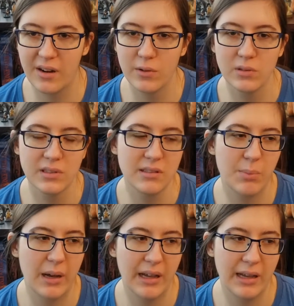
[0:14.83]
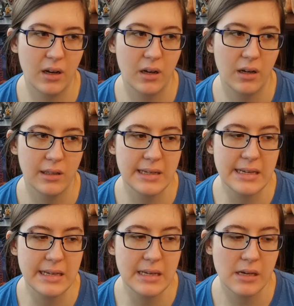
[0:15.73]
hosted by
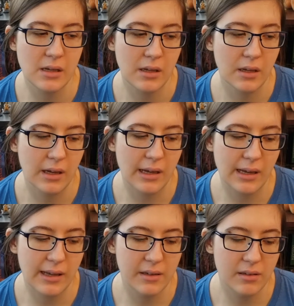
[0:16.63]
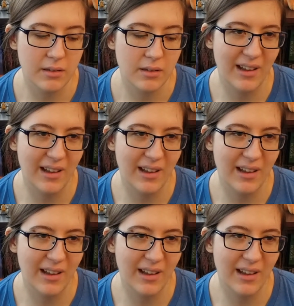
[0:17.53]
Holly at...